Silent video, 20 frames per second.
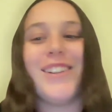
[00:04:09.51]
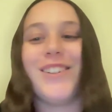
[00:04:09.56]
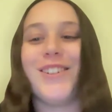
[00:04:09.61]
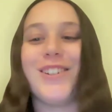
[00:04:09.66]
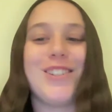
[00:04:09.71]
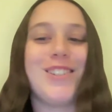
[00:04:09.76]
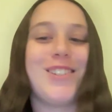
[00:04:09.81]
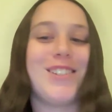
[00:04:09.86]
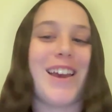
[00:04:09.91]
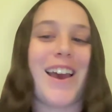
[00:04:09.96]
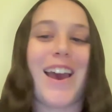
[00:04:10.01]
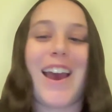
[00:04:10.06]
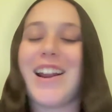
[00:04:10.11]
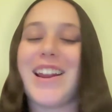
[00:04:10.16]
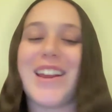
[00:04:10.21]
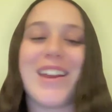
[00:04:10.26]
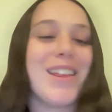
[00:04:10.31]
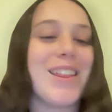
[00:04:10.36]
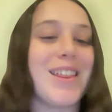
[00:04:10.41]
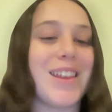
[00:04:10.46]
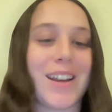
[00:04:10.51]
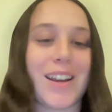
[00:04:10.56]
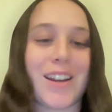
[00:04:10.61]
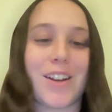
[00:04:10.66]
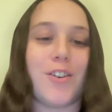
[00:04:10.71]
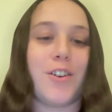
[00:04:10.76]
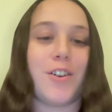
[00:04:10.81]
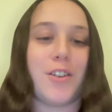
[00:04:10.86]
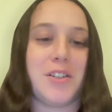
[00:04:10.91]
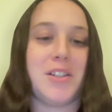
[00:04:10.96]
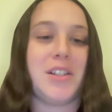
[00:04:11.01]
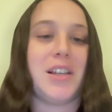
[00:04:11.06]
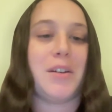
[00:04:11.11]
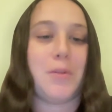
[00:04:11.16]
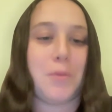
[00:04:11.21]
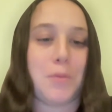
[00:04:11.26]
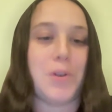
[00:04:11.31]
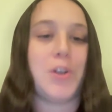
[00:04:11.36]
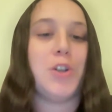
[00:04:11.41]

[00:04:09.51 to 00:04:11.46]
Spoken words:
just anything in nursing.